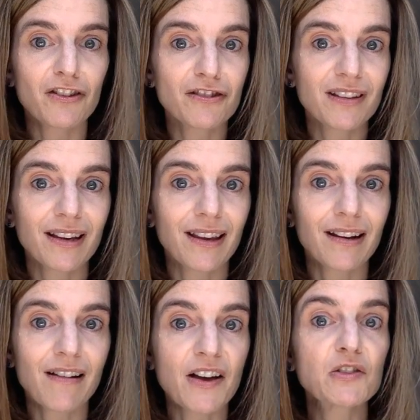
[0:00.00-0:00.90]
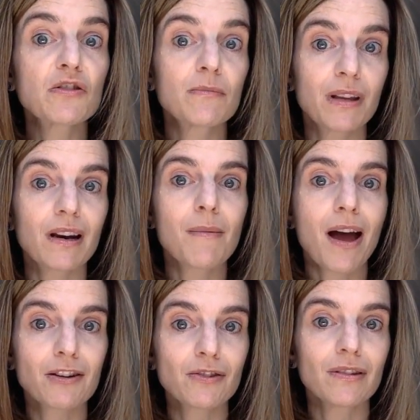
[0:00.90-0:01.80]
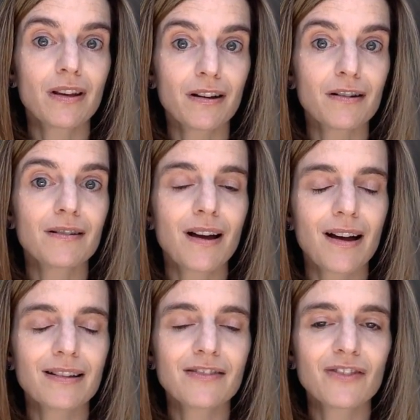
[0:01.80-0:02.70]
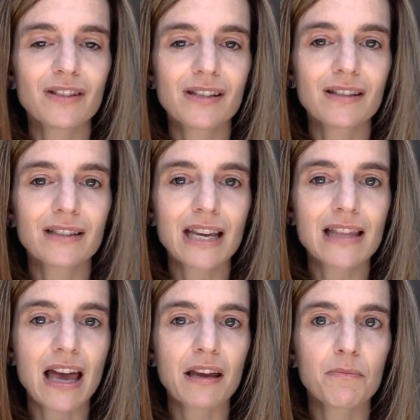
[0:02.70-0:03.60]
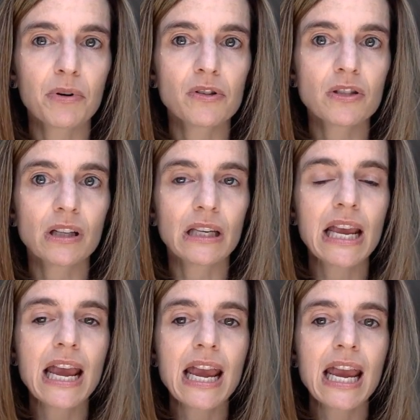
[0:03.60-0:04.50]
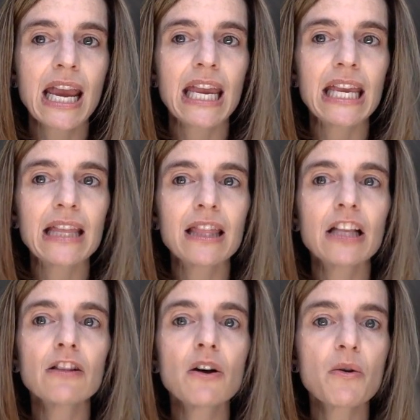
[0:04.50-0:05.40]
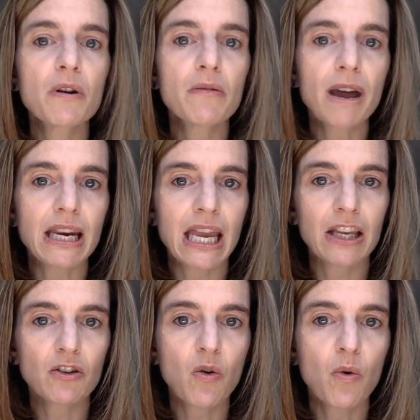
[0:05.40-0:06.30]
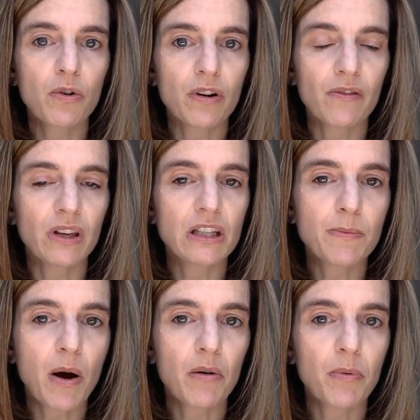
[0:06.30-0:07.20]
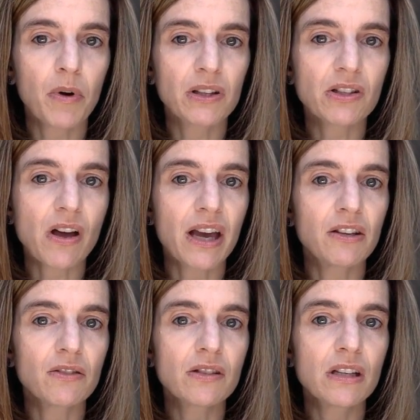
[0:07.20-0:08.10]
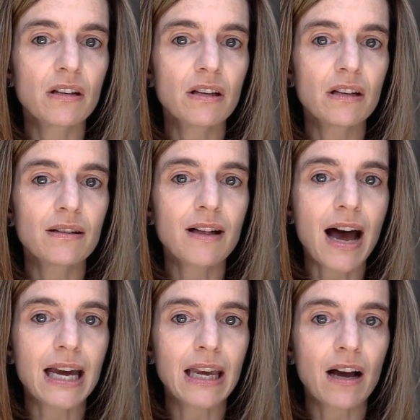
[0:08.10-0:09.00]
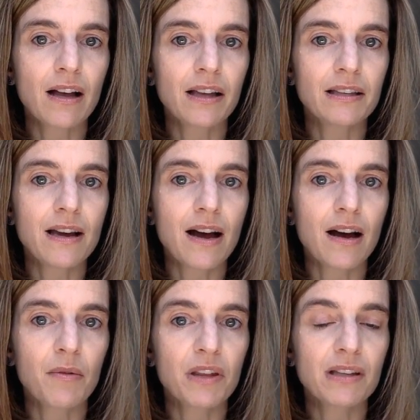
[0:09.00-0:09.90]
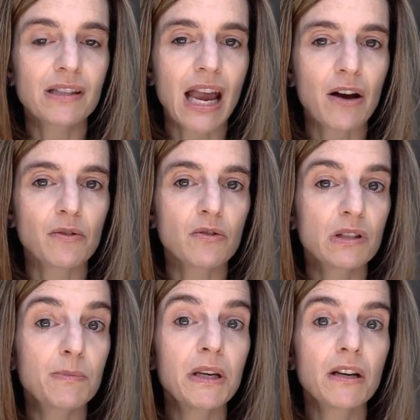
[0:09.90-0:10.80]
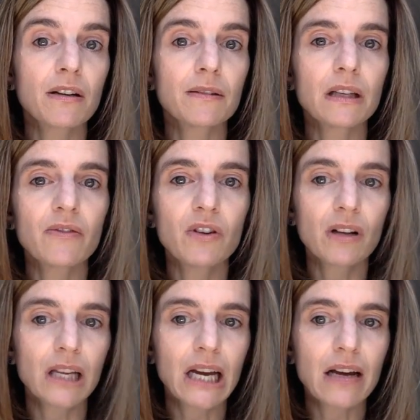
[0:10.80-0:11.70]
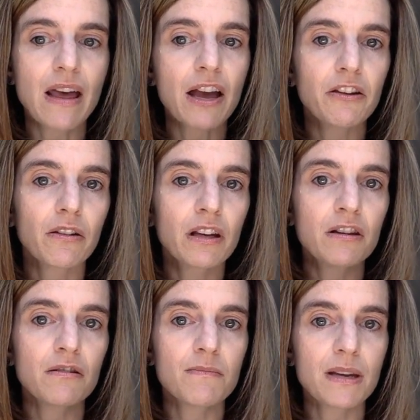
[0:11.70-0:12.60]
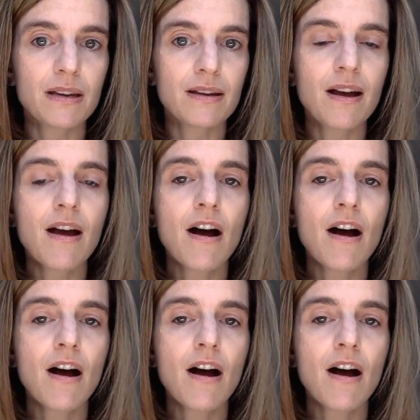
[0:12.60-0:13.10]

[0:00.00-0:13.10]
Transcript: that you're sitting in a classroom and I'm actually there to facilitate that in person. In the lower right-hand corner of each PowerPoint slide, you'll see a little icon with a sound or speaker. And if you click on that, you'll hear me